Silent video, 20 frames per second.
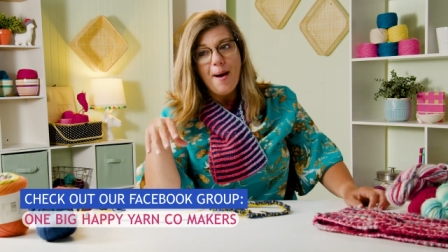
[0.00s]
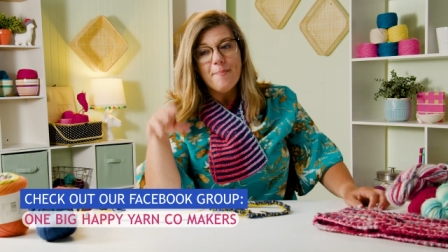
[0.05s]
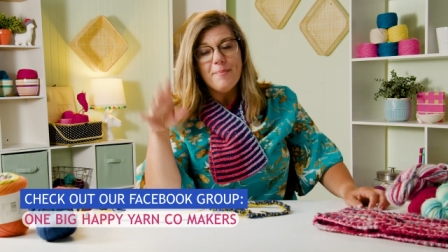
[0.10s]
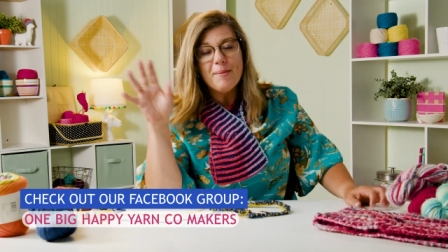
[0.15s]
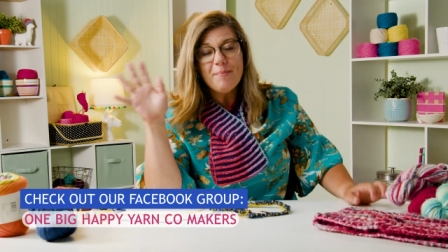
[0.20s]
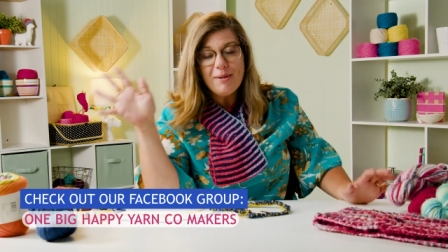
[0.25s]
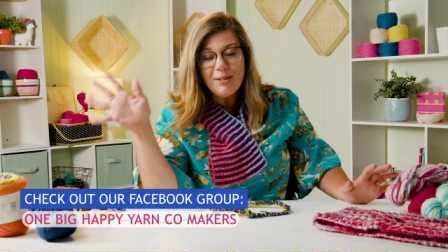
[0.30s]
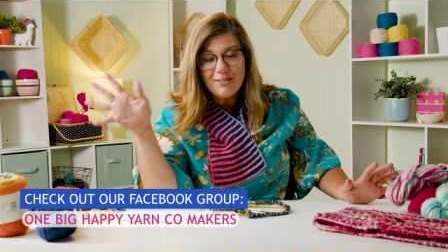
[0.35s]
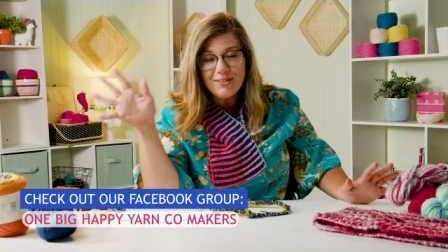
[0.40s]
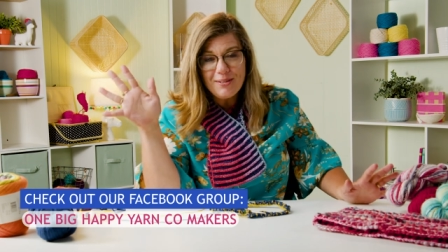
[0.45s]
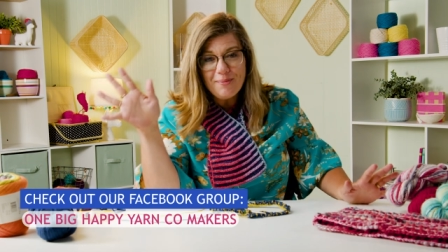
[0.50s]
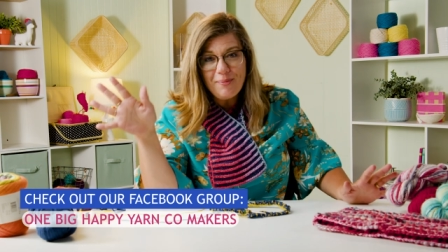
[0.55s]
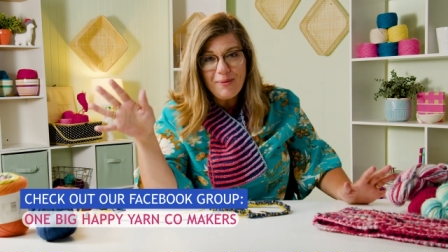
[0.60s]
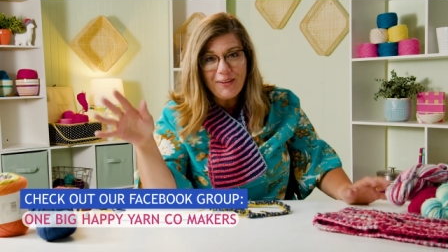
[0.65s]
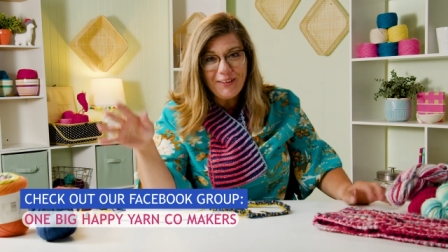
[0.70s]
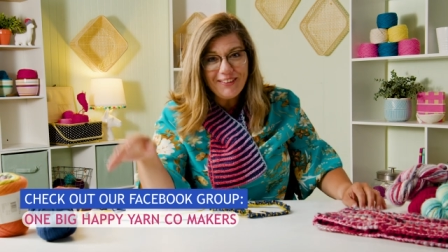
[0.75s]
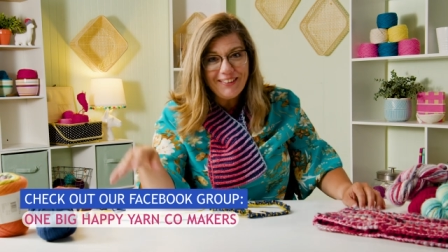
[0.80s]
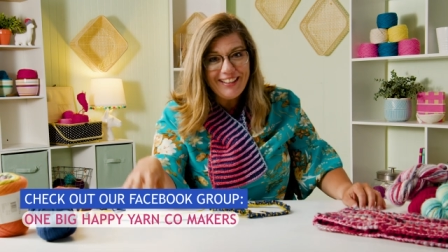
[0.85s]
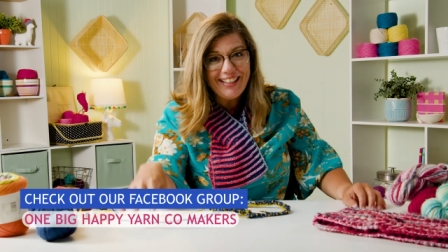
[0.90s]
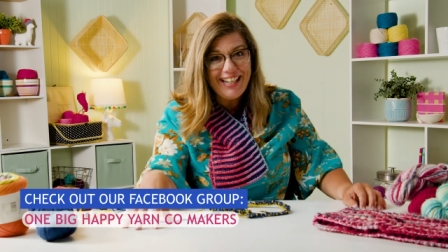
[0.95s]
But most
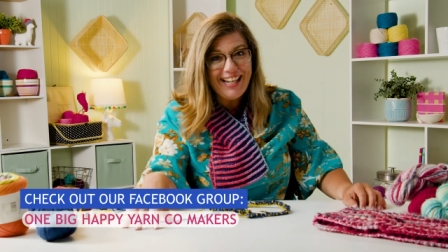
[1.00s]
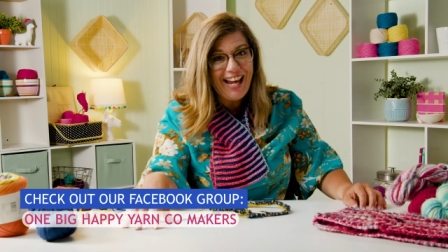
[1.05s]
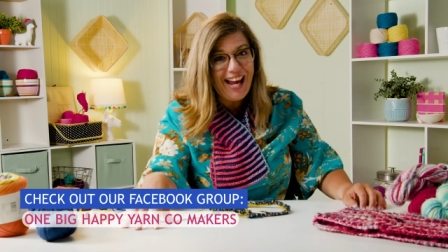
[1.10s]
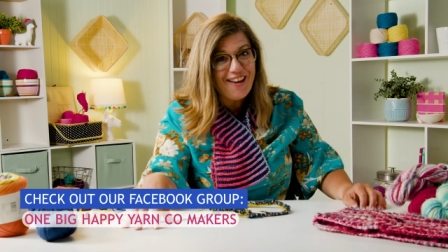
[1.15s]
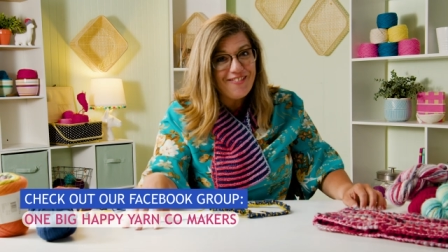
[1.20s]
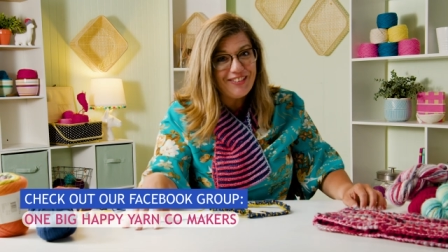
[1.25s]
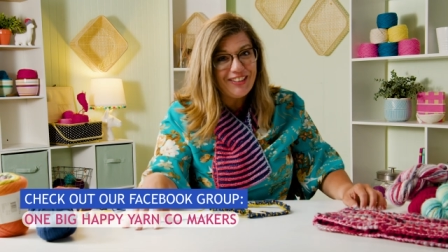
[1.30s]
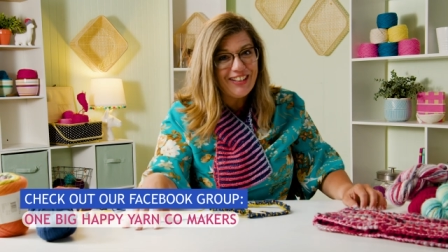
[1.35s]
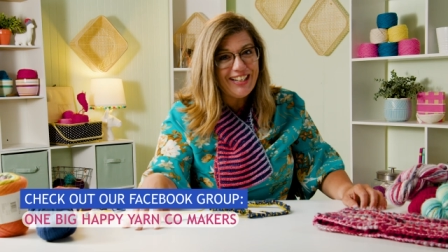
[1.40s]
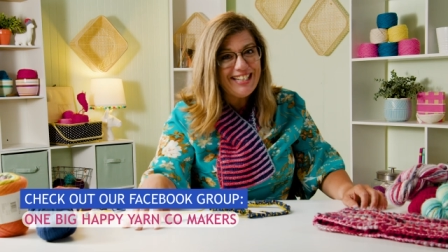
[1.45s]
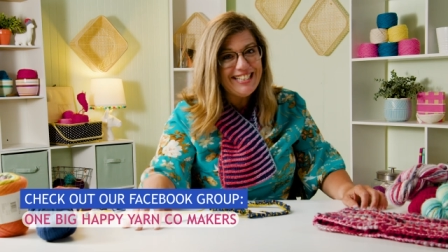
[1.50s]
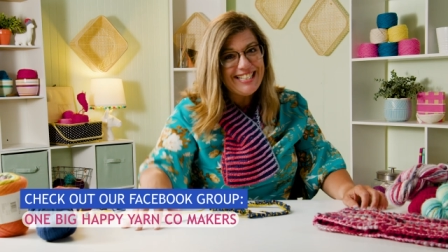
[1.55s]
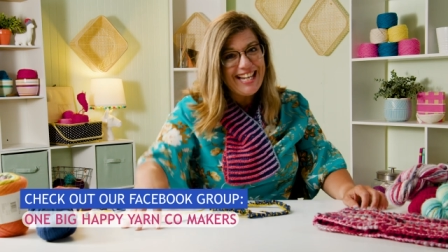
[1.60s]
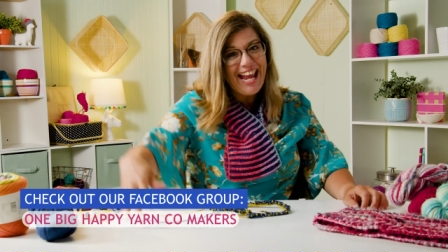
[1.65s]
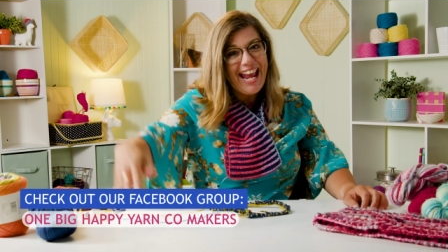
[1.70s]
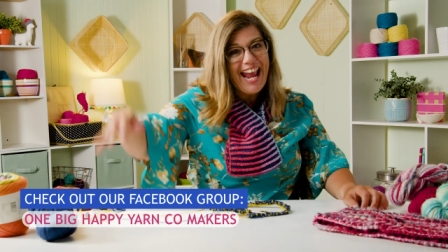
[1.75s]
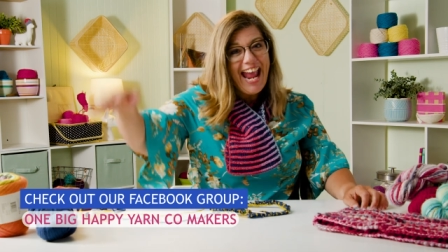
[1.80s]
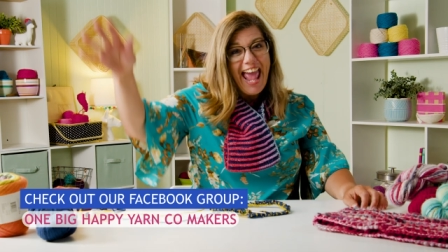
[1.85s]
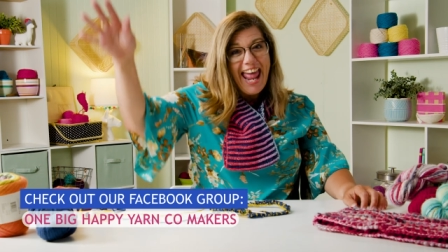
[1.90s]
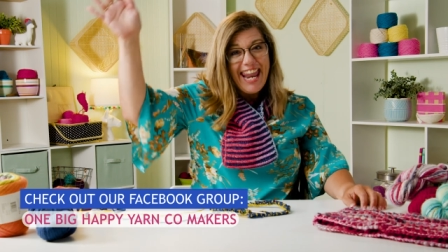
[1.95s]
importantly, have a great
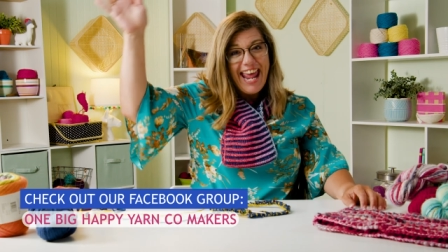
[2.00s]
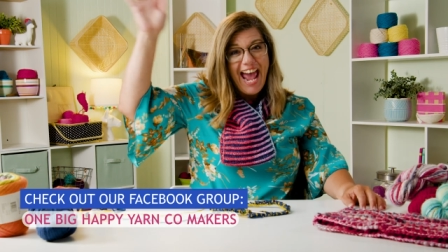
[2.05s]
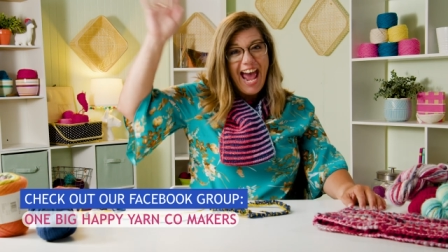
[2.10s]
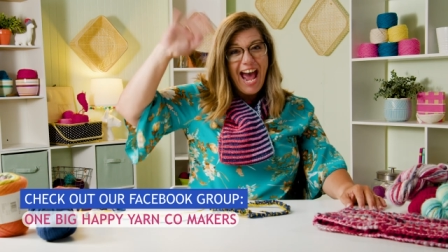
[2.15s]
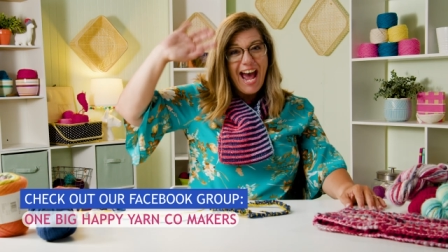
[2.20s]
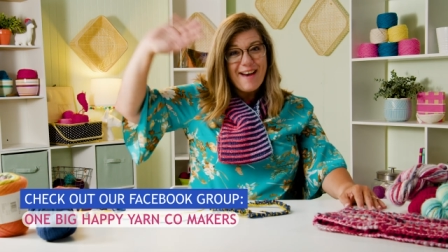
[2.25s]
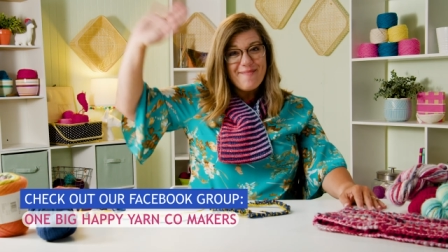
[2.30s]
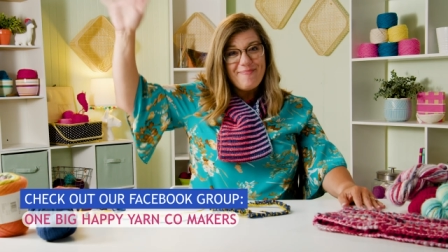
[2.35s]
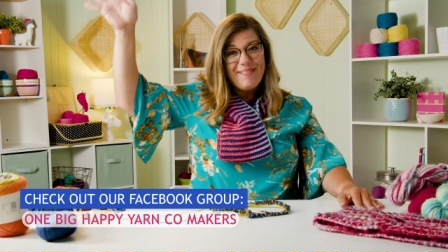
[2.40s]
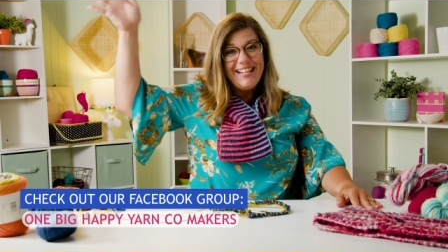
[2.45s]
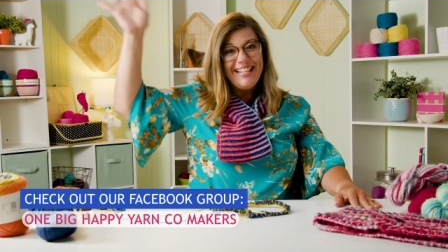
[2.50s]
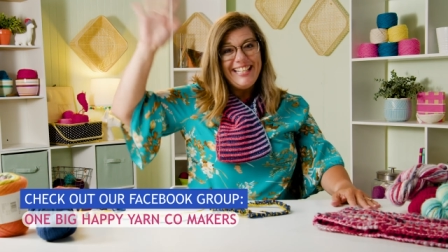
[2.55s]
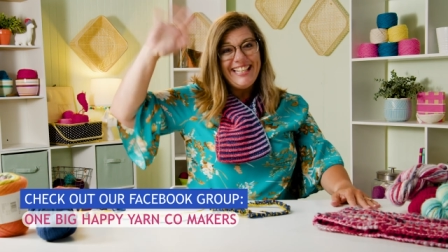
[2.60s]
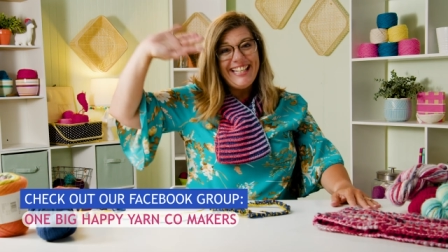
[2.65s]
day and happy